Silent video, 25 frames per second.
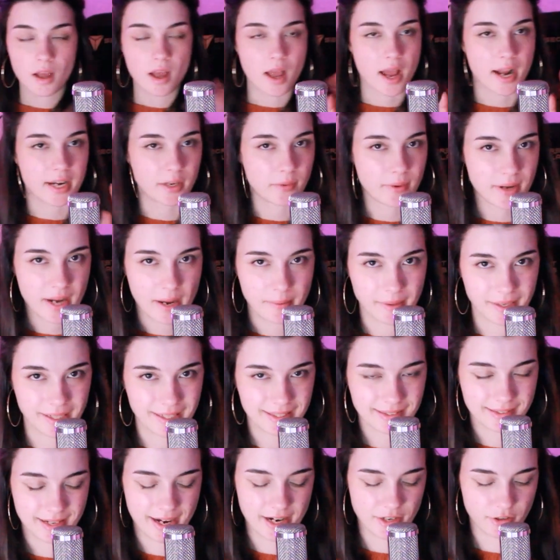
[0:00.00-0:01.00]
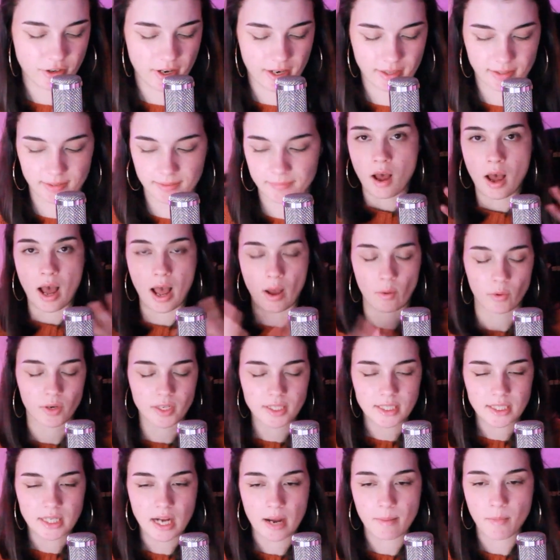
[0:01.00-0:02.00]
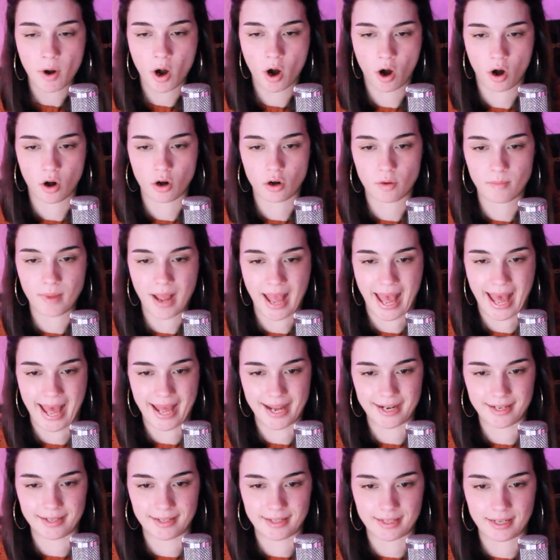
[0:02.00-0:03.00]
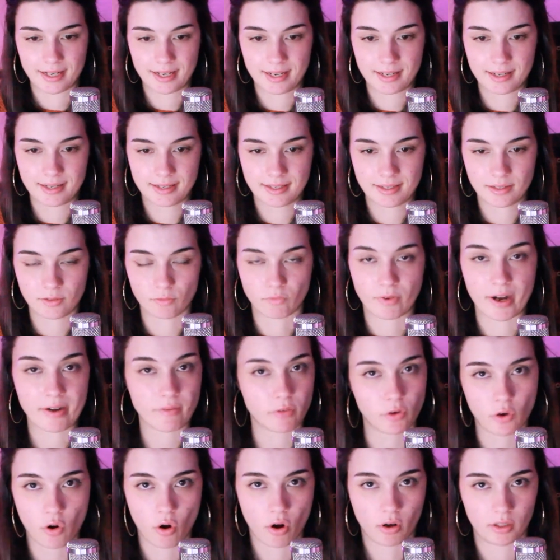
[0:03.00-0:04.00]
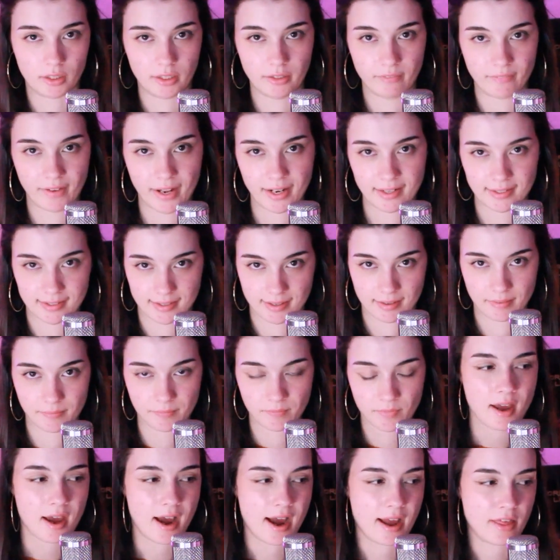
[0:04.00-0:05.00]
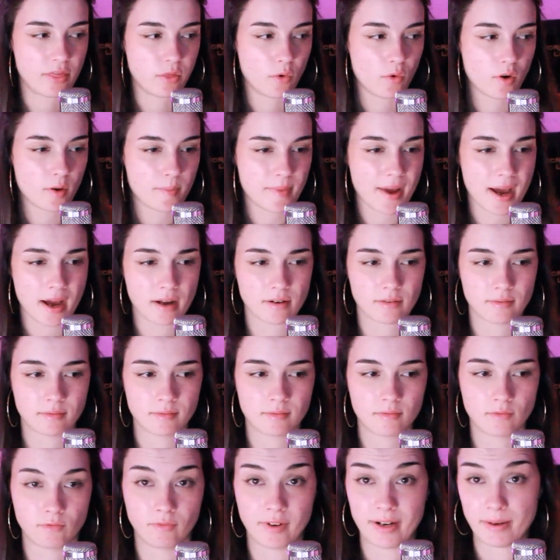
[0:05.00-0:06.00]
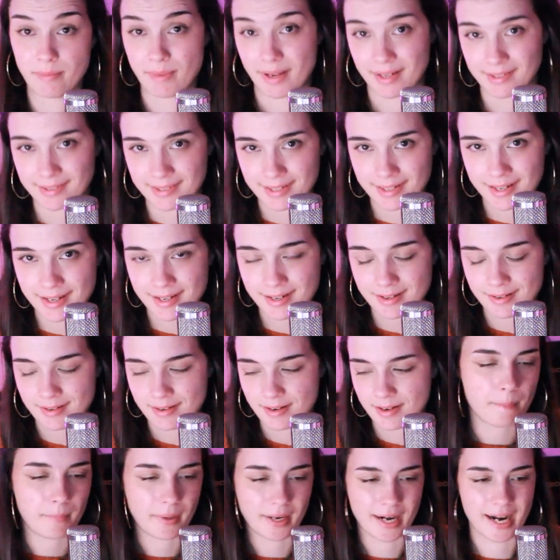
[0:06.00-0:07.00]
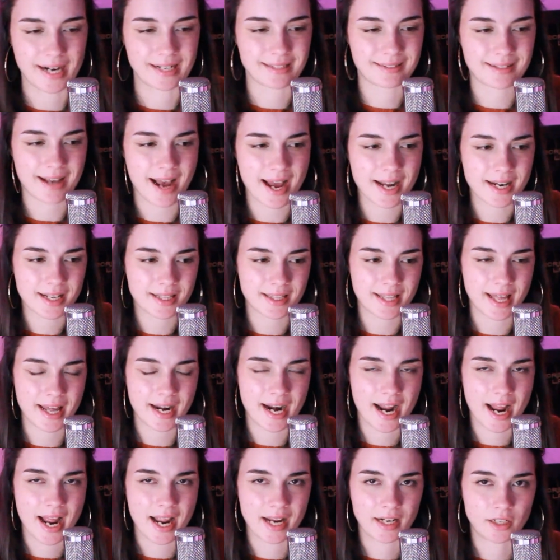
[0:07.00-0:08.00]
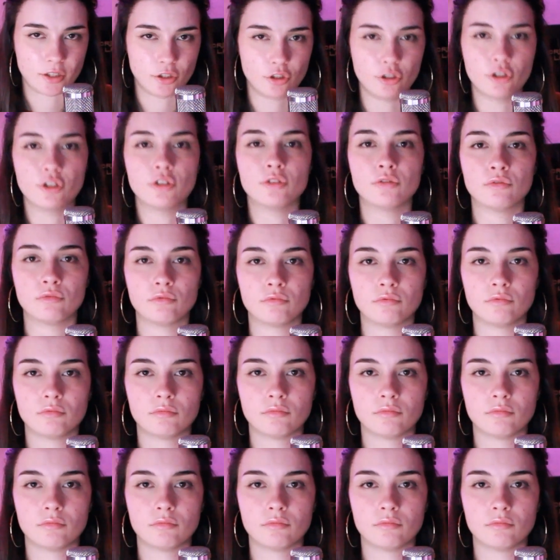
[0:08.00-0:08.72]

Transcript: Anyway, I'm getting sidetracked. I wanted to come home and re-record Levanter. I thought about remixing it, but I decided that I couldn't